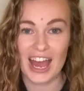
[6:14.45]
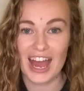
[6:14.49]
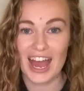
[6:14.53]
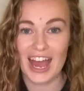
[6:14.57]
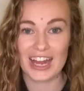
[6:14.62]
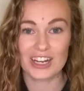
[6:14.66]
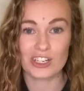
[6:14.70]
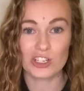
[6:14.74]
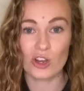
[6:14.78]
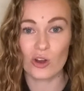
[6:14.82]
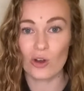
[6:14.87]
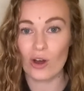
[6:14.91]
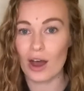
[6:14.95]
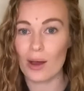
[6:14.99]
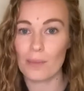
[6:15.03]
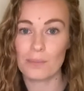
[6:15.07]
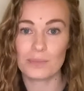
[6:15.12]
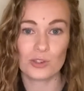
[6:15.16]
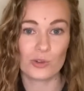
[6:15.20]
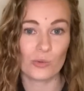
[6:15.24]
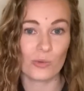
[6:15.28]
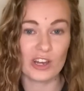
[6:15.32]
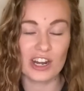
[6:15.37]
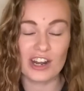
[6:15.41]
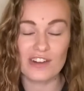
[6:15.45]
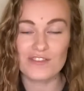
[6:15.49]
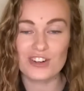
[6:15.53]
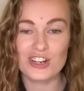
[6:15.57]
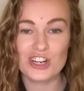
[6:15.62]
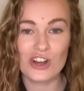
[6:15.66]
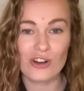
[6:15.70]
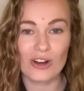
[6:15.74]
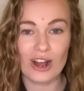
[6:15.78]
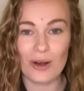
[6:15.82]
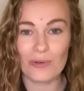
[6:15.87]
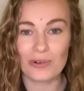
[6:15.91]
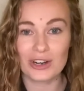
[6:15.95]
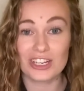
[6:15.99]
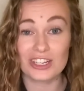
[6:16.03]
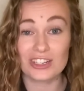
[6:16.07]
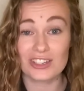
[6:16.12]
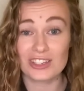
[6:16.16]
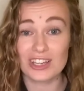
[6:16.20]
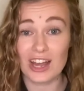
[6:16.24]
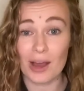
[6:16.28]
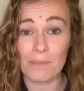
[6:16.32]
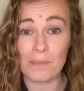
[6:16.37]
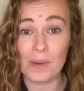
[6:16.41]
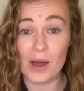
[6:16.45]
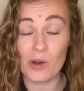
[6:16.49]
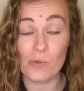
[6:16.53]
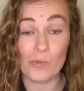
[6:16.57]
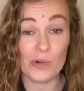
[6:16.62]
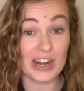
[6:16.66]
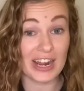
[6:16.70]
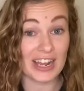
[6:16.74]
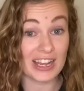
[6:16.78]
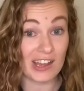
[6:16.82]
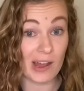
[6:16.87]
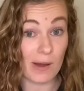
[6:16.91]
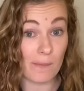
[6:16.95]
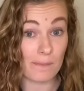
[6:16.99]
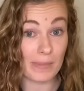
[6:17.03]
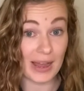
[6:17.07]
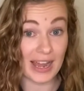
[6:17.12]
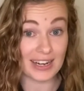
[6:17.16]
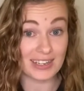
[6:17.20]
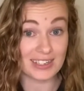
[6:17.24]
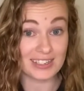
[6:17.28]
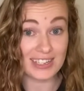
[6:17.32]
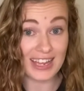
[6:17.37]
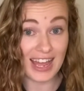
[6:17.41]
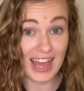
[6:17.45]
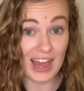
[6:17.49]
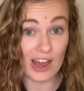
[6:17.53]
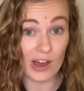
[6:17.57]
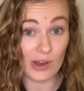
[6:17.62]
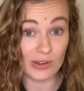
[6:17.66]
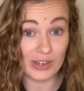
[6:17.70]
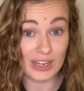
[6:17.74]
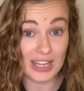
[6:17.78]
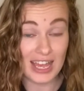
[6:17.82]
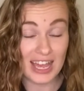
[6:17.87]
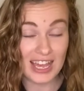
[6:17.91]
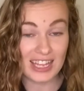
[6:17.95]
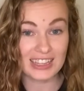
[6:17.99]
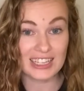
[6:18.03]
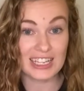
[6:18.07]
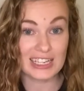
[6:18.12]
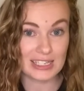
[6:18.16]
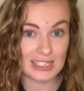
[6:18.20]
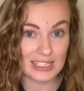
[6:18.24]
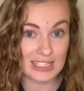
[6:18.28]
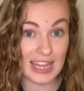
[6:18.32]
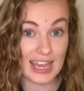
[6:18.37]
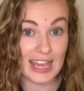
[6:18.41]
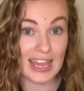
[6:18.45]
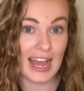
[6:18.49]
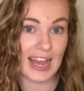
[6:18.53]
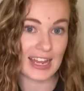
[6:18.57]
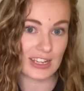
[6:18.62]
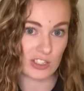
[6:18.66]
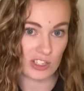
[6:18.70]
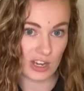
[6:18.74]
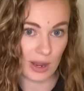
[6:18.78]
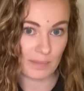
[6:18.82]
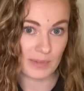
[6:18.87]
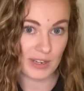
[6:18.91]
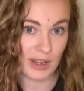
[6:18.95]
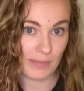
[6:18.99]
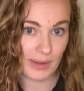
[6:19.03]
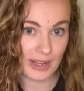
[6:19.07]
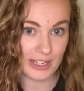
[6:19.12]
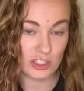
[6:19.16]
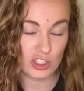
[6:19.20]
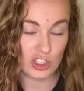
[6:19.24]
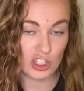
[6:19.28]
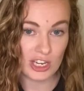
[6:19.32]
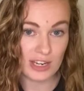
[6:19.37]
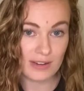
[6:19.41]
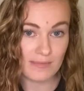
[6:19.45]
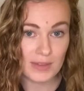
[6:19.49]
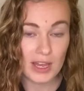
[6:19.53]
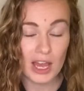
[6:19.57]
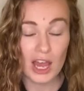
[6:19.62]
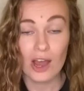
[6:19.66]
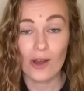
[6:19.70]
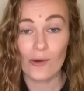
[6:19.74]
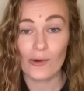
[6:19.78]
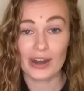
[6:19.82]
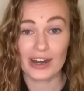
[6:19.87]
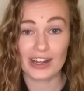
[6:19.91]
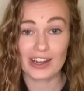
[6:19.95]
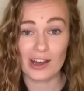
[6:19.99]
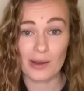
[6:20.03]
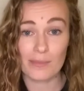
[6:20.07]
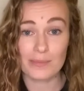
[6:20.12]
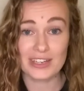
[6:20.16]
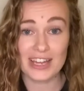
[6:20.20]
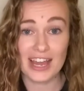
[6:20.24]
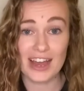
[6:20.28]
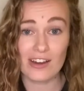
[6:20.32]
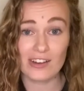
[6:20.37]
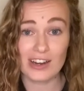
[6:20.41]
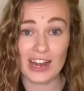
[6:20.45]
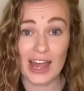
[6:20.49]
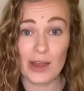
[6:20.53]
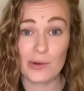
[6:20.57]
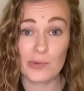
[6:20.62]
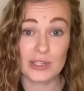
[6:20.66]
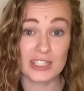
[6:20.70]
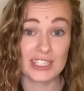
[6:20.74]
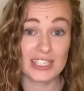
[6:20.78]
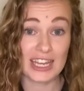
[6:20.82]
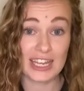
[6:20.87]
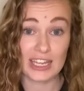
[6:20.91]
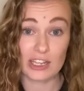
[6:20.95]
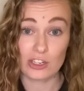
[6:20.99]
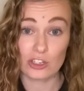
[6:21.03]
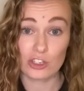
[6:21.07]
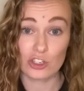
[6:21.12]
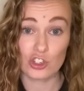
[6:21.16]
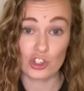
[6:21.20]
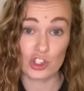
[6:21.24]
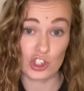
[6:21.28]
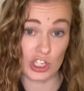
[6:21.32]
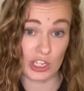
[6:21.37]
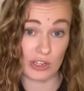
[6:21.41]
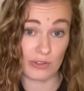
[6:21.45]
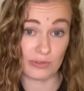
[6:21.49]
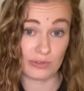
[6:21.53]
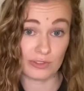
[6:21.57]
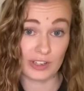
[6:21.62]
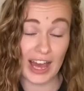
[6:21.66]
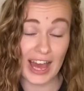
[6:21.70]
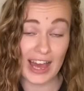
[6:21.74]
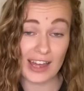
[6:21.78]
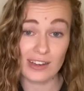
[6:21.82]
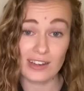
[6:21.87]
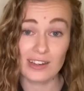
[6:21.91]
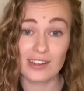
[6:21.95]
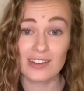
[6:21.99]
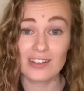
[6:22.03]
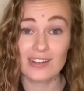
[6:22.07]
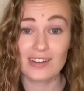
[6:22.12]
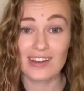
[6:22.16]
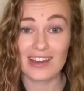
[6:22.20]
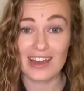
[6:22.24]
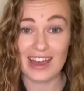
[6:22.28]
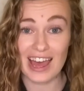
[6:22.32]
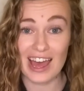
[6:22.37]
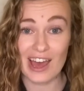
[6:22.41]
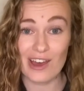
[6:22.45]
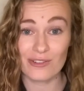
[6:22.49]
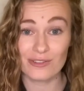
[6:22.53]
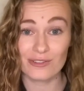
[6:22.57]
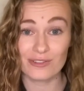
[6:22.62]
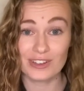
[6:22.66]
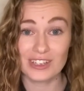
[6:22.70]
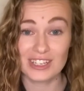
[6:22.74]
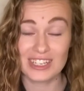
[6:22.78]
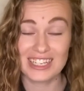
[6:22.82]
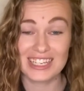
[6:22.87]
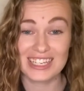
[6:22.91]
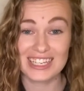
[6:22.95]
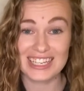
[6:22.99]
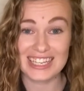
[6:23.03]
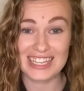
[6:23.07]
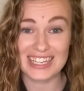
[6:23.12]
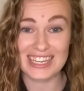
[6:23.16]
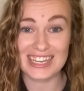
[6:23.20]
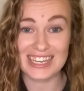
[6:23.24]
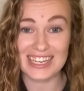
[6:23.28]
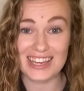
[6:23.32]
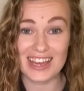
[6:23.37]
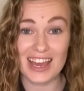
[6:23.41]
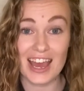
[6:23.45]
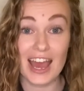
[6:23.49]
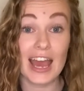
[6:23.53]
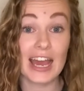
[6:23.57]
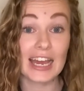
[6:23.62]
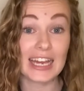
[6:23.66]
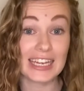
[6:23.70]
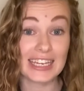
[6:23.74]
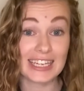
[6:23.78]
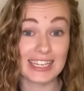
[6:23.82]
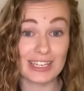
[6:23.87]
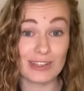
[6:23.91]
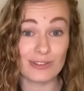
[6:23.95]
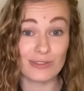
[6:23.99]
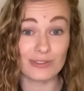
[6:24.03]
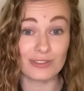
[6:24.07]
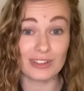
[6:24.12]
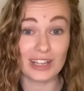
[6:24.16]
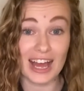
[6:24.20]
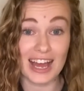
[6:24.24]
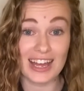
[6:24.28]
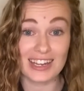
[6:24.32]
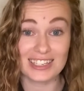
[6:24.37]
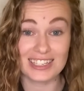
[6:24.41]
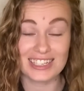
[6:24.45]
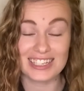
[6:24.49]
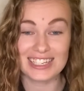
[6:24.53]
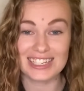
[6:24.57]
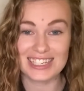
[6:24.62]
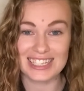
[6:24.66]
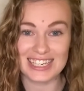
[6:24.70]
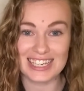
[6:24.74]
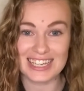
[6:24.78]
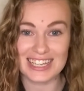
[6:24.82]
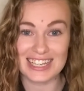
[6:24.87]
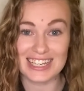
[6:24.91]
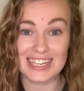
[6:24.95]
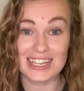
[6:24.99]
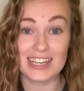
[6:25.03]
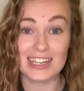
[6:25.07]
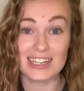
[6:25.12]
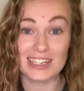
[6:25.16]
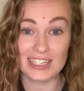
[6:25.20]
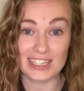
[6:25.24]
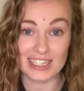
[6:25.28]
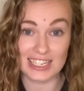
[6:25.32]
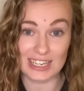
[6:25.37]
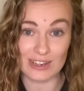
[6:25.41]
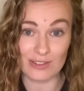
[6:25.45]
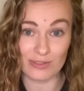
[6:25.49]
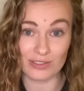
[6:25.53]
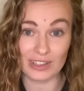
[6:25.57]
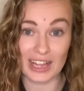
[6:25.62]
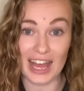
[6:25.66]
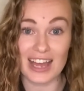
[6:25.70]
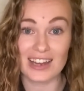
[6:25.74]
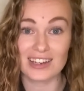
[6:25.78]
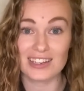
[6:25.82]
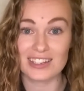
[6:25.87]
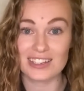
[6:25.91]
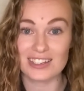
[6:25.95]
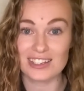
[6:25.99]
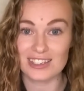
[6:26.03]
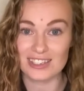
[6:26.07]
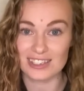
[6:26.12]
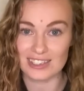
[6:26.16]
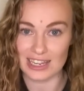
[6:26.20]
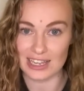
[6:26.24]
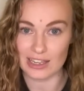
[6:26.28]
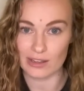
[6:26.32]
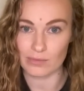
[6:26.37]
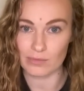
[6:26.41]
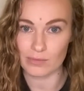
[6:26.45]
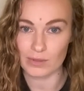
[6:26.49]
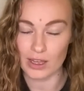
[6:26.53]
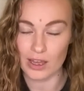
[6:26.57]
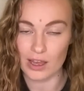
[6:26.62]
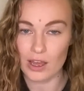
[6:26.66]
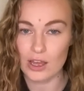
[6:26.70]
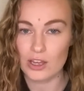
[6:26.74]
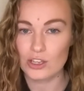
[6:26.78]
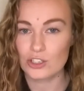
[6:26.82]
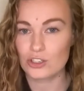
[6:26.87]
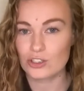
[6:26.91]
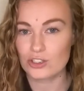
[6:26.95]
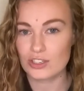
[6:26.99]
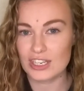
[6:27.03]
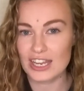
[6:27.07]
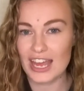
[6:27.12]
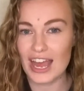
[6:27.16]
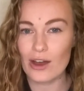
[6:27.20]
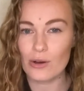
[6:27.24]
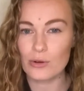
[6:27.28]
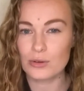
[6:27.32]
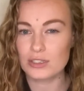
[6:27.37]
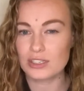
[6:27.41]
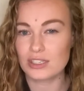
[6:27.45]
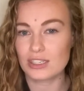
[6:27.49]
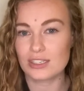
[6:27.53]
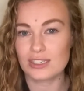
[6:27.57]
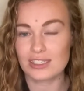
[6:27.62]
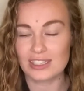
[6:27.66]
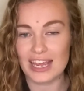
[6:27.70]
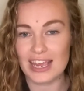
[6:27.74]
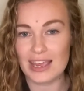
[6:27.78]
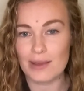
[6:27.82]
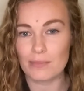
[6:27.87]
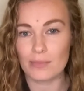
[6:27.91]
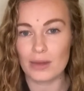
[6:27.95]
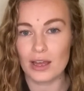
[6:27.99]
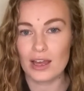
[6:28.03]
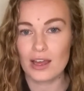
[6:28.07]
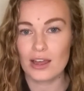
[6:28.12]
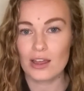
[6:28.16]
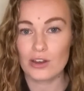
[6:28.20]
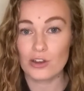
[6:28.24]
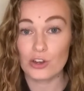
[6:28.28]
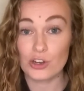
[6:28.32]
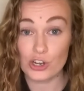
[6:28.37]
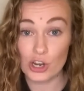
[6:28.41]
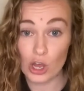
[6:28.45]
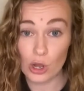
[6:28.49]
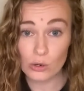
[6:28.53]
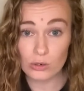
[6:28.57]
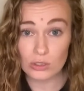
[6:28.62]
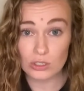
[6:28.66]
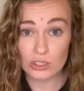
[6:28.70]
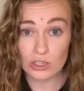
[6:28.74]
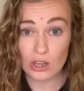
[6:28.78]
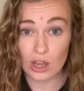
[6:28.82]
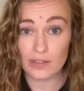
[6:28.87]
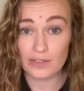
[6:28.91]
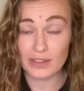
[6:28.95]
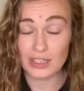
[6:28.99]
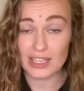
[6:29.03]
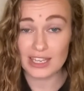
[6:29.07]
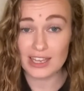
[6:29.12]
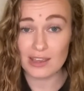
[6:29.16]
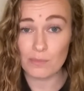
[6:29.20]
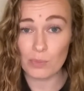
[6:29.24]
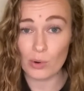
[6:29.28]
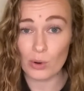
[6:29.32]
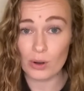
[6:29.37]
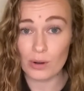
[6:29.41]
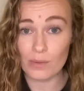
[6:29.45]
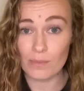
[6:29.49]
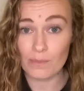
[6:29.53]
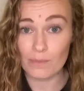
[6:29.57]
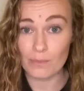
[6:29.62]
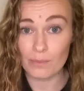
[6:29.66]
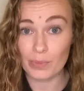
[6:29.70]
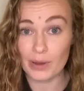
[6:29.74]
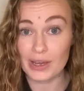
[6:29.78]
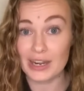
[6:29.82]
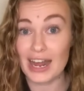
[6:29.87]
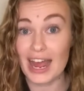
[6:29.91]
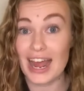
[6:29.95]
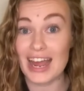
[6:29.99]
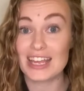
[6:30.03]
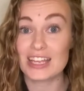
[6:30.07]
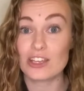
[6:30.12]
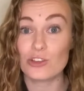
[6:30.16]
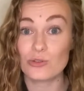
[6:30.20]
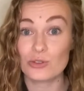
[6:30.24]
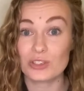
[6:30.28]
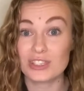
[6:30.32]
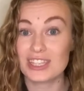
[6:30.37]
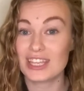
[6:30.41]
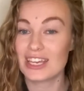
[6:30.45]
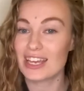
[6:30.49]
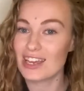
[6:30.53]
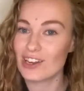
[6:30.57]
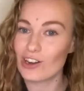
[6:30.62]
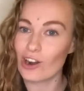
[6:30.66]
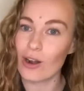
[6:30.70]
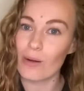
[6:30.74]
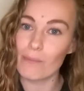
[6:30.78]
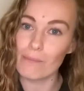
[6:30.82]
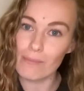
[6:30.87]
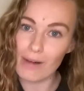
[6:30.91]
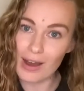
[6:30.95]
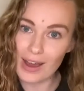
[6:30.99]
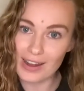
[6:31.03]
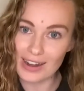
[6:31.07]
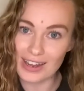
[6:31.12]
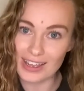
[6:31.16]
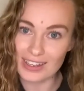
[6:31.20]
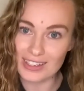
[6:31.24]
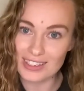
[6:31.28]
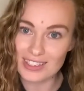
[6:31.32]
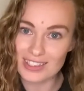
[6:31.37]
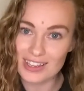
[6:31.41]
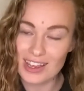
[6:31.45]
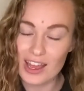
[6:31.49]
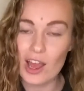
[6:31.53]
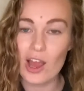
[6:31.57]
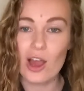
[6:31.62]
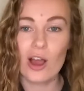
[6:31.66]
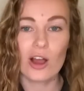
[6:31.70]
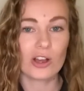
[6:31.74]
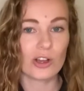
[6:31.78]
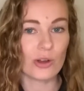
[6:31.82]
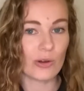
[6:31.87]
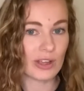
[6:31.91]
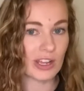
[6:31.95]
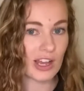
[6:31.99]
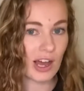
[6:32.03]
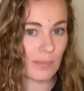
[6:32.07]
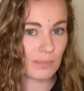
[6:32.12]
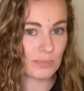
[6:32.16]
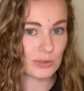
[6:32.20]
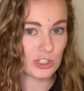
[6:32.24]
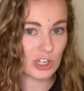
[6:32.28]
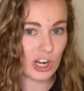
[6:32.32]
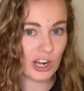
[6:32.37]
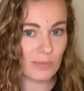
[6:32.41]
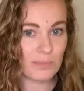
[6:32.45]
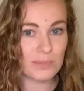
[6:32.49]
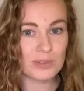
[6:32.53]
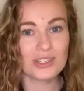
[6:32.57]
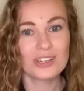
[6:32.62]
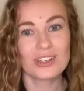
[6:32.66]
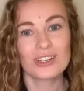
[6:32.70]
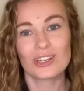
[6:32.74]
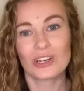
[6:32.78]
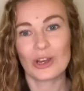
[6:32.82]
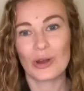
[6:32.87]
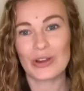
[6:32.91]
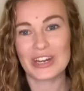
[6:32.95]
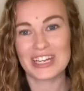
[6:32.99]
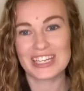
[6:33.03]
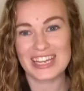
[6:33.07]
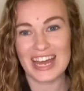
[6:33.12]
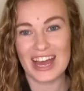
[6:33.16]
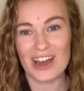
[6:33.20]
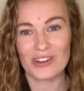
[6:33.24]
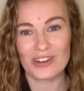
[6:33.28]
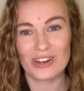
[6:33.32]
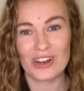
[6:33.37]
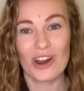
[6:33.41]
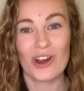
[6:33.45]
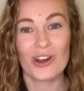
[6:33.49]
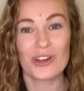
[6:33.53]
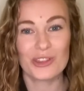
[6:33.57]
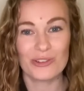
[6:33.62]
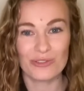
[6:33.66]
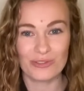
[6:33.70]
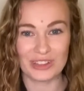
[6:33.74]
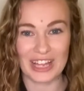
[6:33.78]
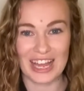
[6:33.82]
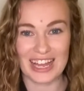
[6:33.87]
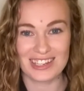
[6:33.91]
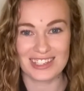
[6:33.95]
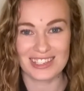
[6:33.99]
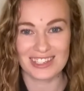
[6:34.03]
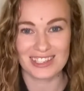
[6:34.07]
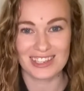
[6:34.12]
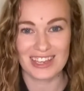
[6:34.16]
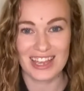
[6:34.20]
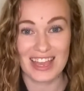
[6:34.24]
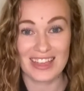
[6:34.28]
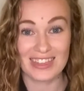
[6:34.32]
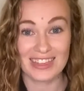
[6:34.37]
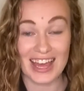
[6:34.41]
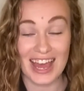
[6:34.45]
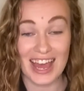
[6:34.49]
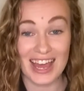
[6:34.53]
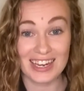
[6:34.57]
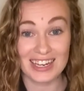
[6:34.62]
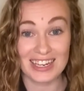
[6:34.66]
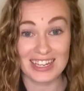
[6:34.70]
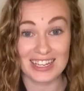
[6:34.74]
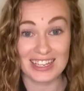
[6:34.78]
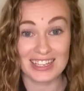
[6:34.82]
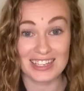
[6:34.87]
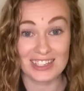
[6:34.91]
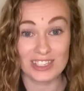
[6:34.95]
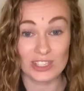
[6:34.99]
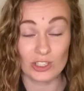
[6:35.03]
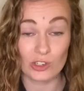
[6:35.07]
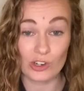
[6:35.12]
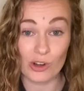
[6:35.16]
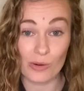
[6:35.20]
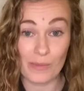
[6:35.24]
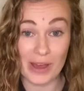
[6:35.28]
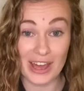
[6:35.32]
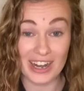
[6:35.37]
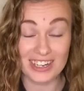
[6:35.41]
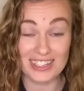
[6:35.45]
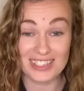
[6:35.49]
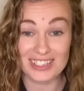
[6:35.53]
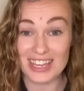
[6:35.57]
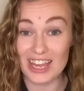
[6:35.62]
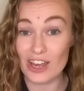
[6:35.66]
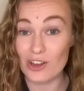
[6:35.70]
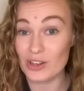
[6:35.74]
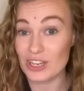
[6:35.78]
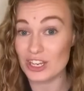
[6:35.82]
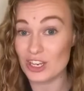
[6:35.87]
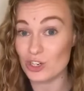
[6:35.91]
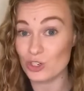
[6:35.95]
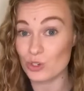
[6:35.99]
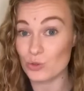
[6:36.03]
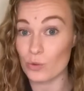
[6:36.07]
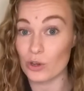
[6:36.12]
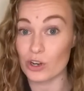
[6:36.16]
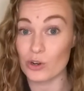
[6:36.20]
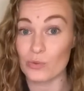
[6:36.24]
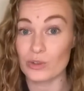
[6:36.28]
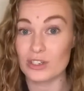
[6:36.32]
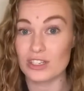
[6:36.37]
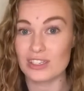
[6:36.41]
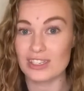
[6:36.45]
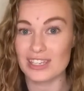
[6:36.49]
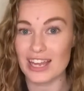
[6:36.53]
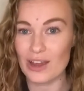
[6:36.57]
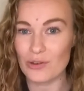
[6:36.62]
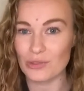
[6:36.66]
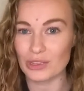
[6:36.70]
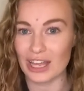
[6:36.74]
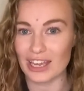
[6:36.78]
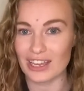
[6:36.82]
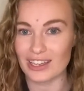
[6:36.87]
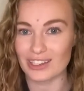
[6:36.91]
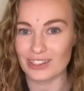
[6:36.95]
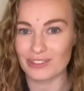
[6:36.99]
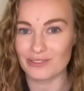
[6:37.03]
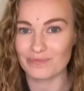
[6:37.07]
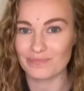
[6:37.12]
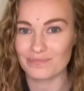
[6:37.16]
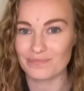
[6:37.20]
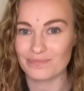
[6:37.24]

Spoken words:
I'd go up to whatever note I wanted to stop on. When I come back down, let's say I stopped at my G. When I come down, I would say G flat, F, E, E flat, D, D flat, C. So you see how it was the same notes on the keyboard, but I used the in harmonics. Going up sharps, going down are the flats. And that is the chromatic scale. Here's what it would sound like.